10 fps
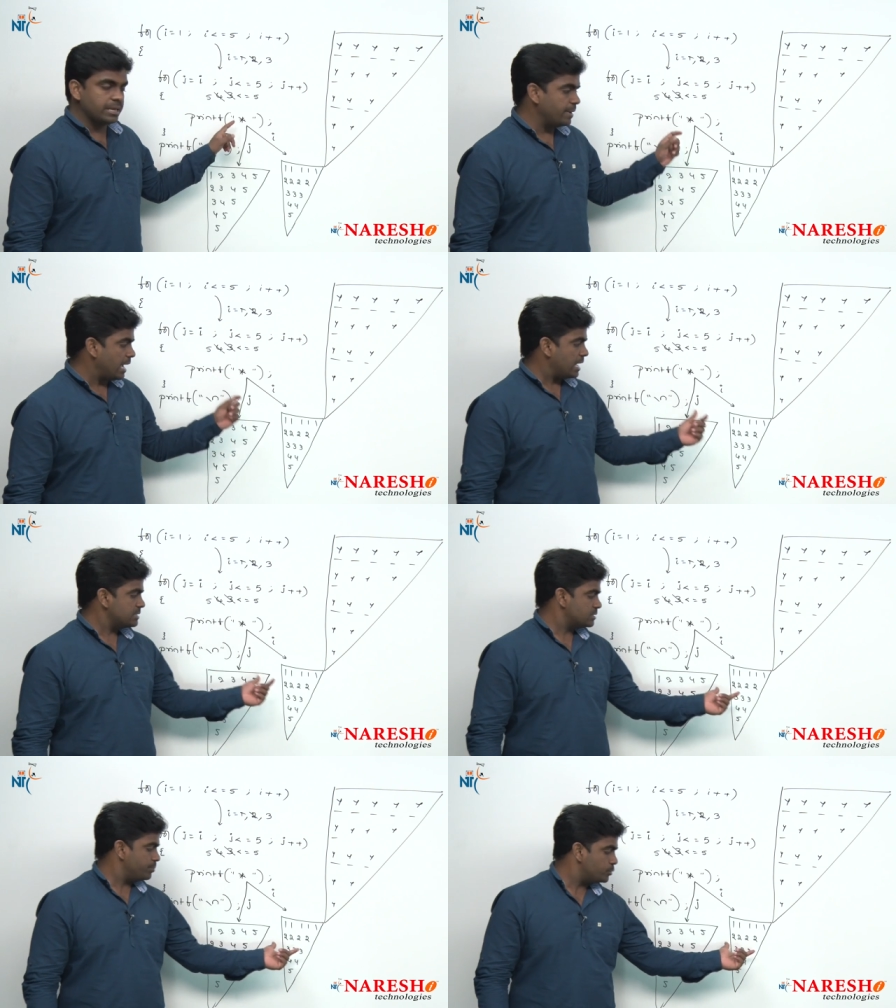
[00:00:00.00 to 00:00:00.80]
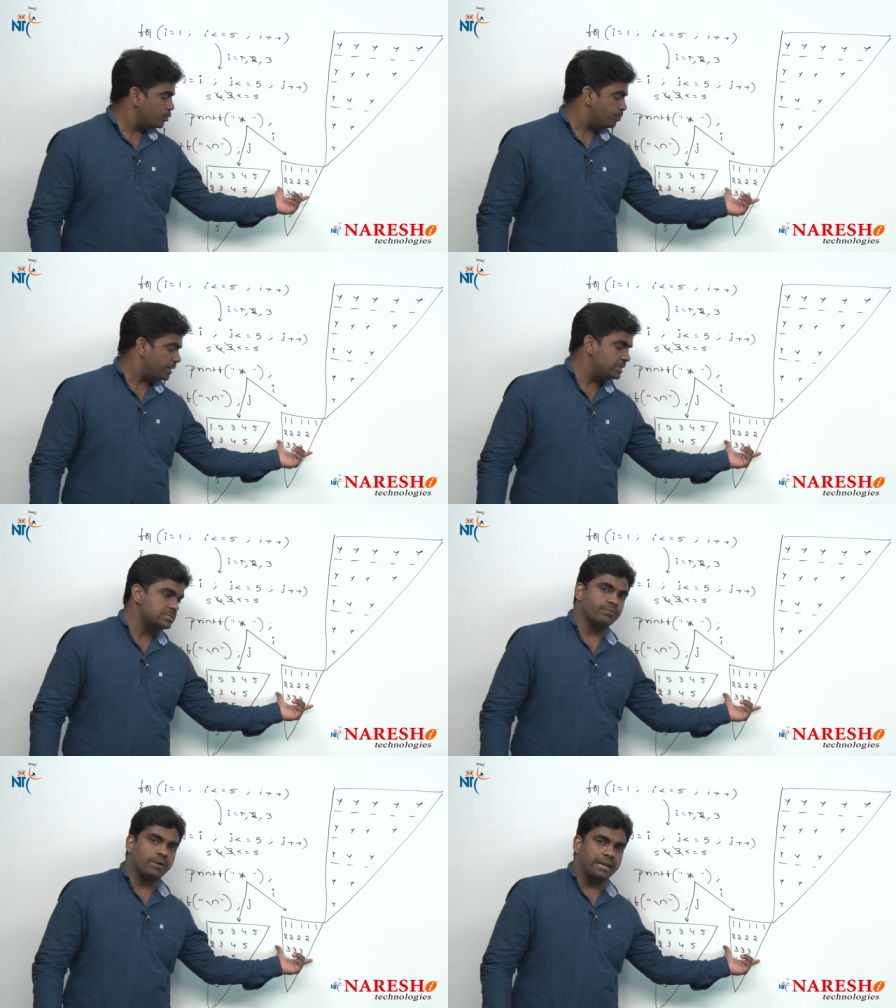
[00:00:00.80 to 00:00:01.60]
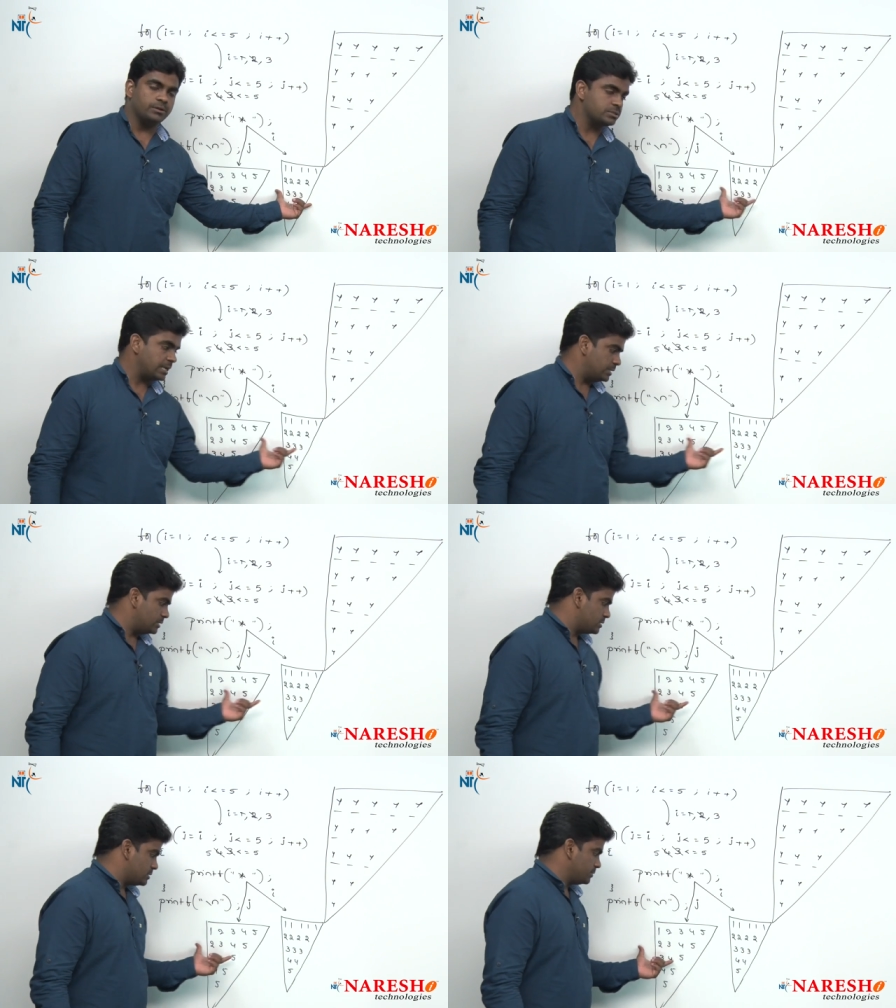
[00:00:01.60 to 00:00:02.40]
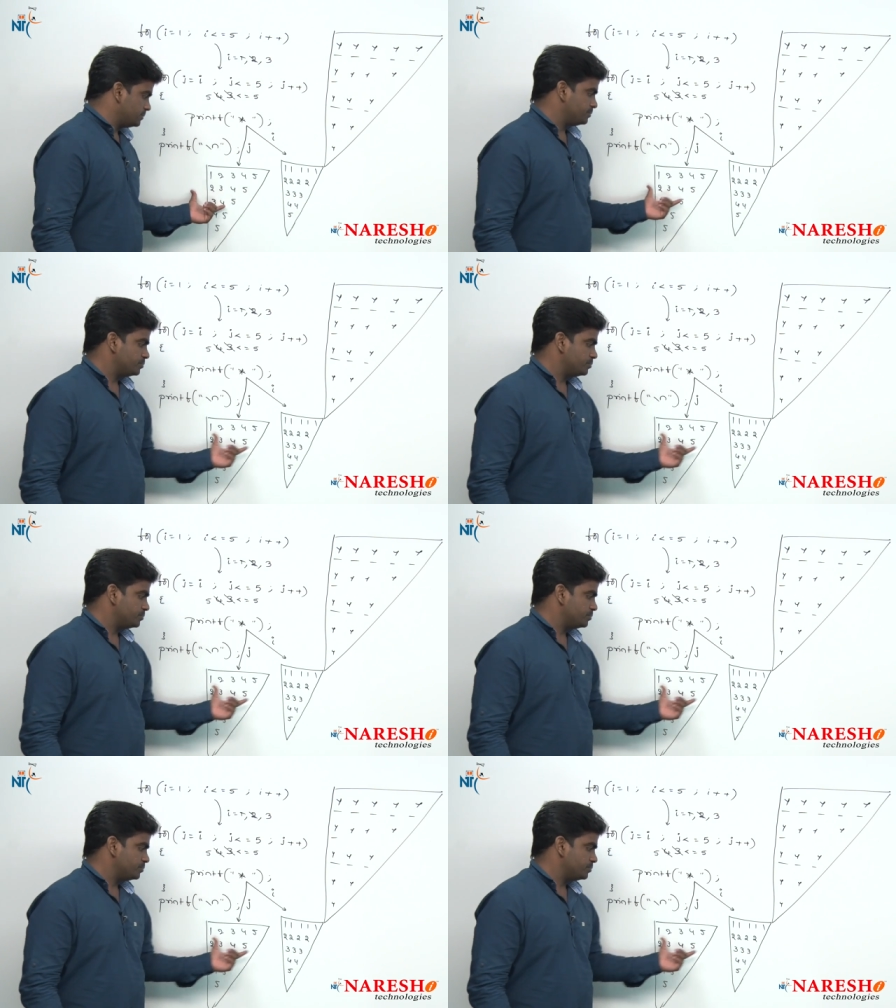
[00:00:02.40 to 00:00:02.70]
they may ask to print some values like this.